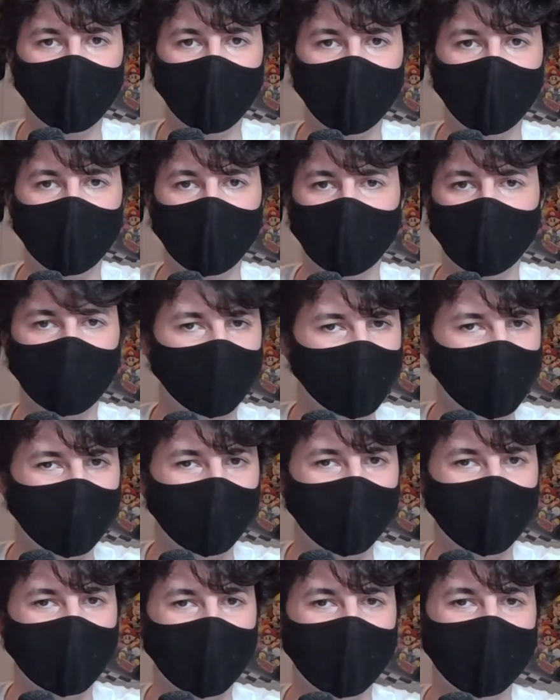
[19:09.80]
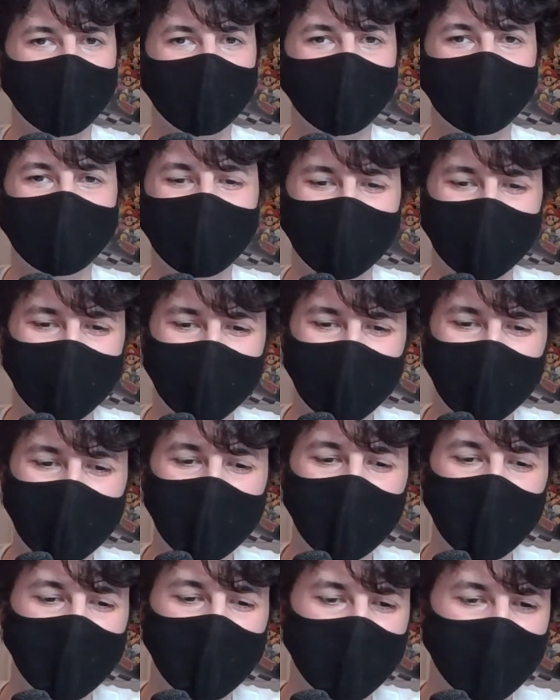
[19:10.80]
that the computer can.
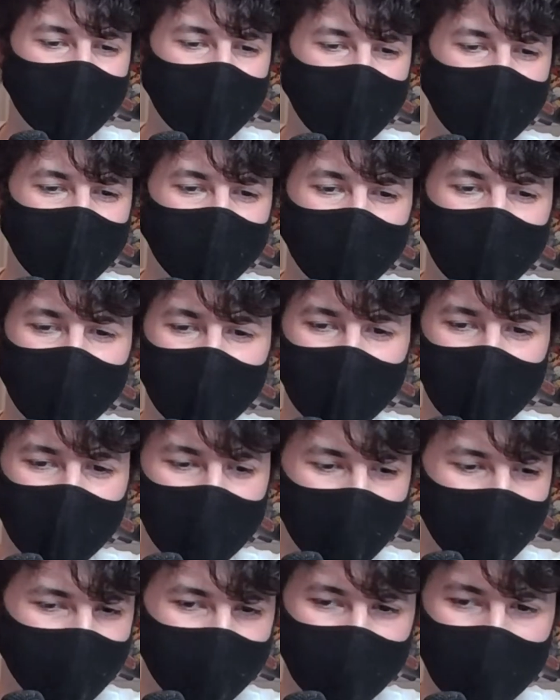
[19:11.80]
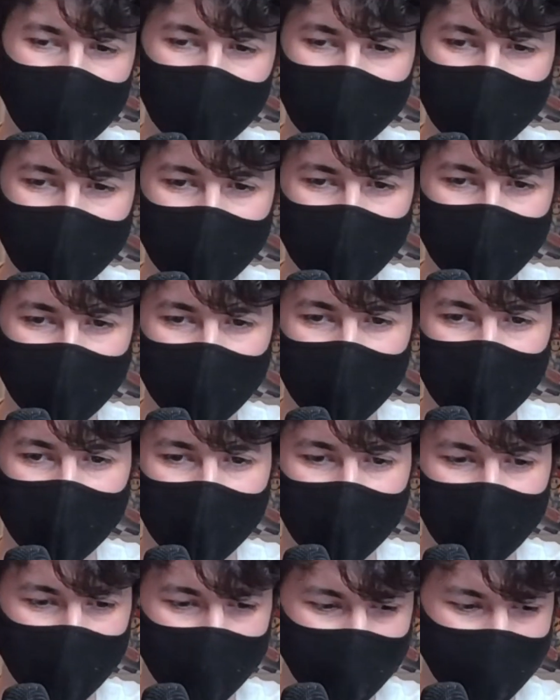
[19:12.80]
So I drew everything in mostly straight
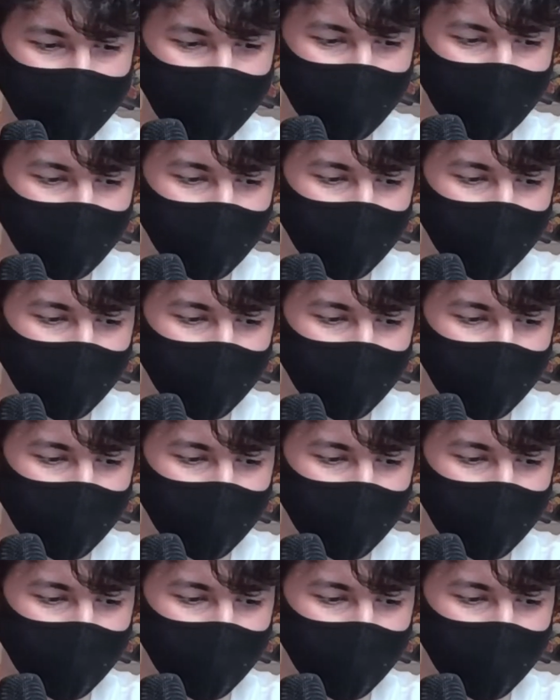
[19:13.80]
lines.